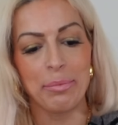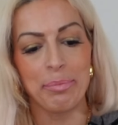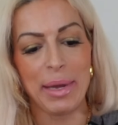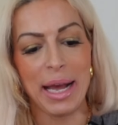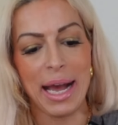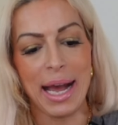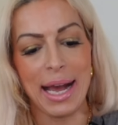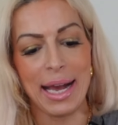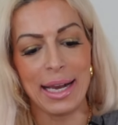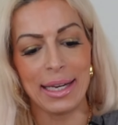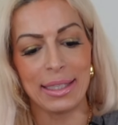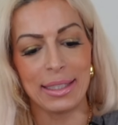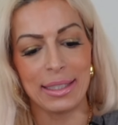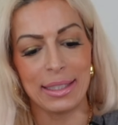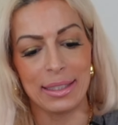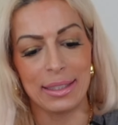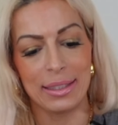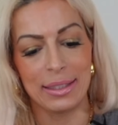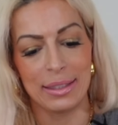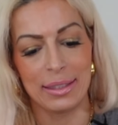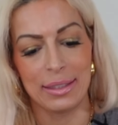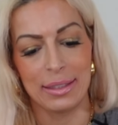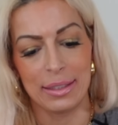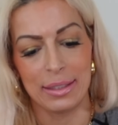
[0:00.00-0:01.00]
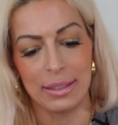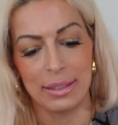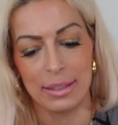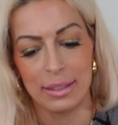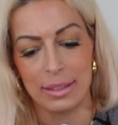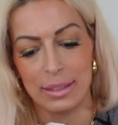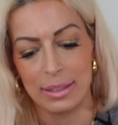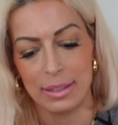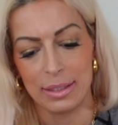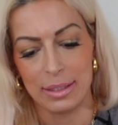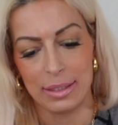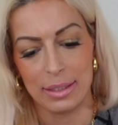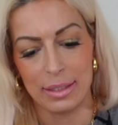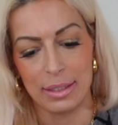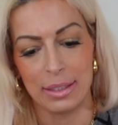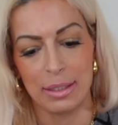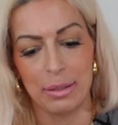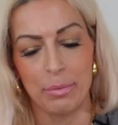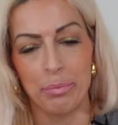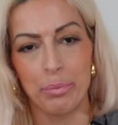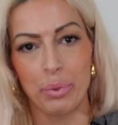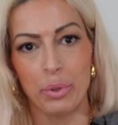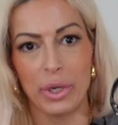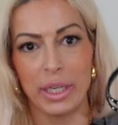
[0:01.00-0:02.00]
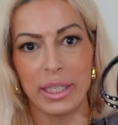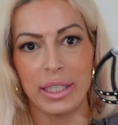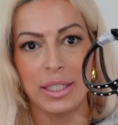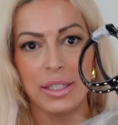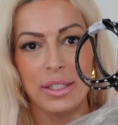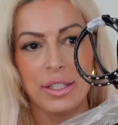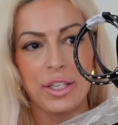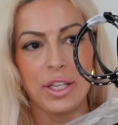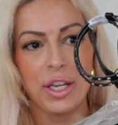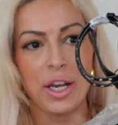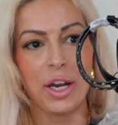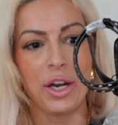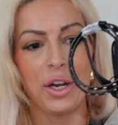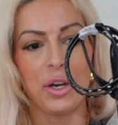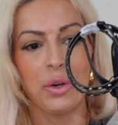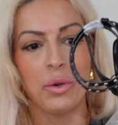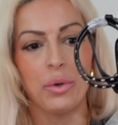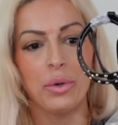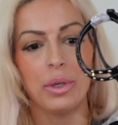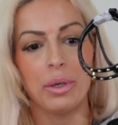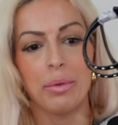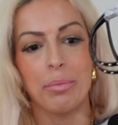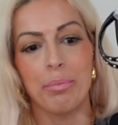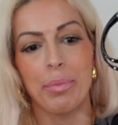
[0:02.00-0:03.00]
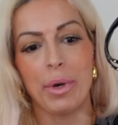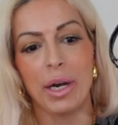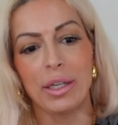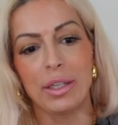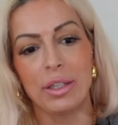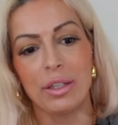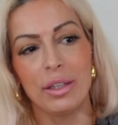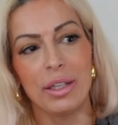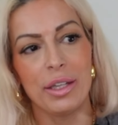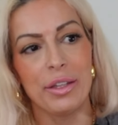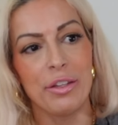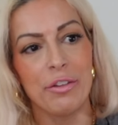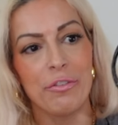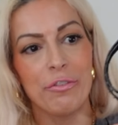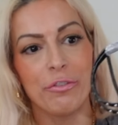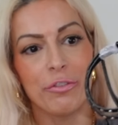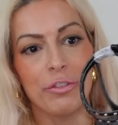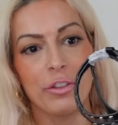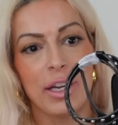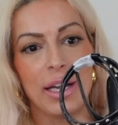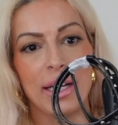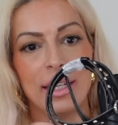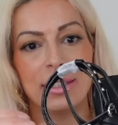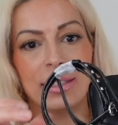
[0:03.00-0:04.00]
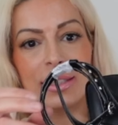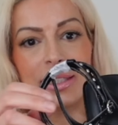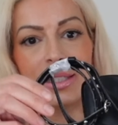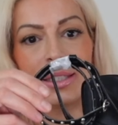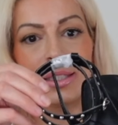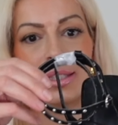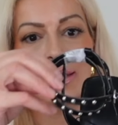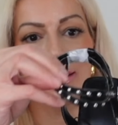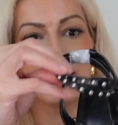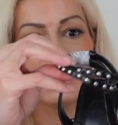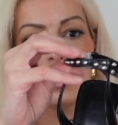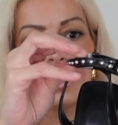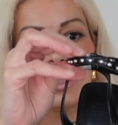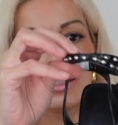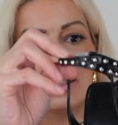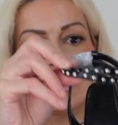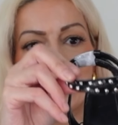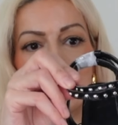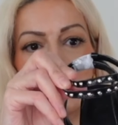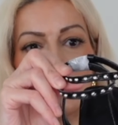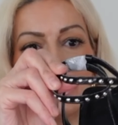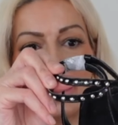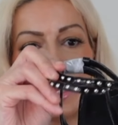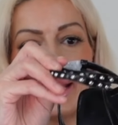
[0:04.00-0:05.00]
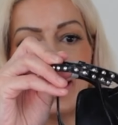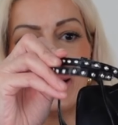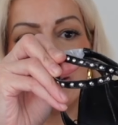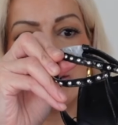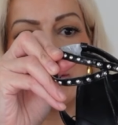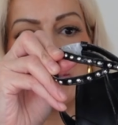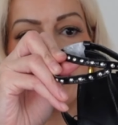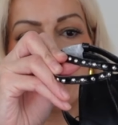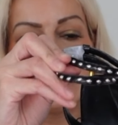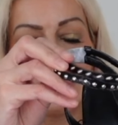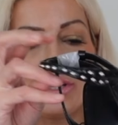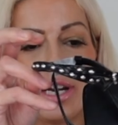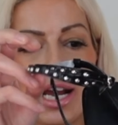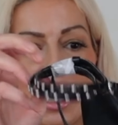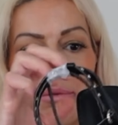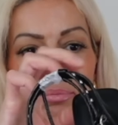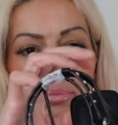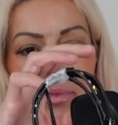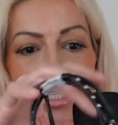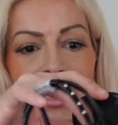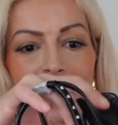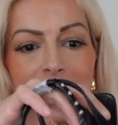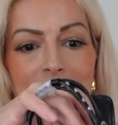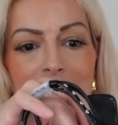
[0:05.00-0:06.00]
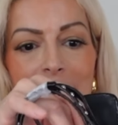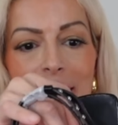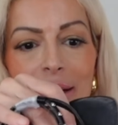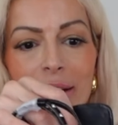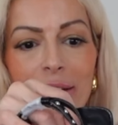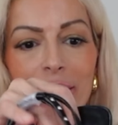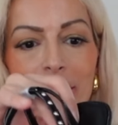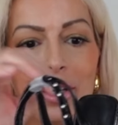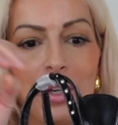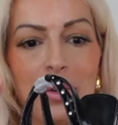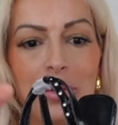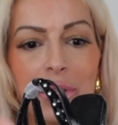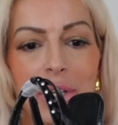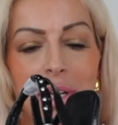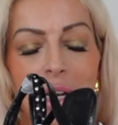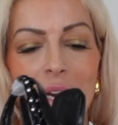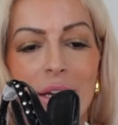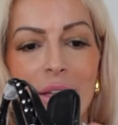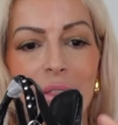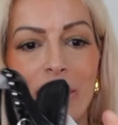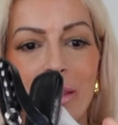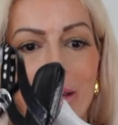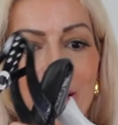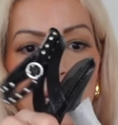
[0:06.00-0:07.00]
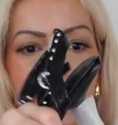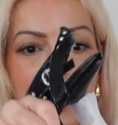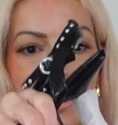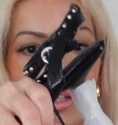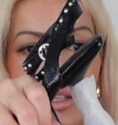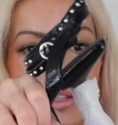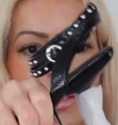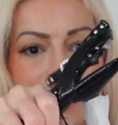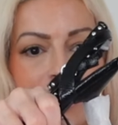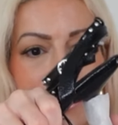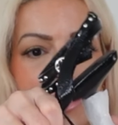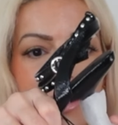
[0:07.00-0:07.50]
back, pointed toe, buckle in the front, little ankle strap detail going on there,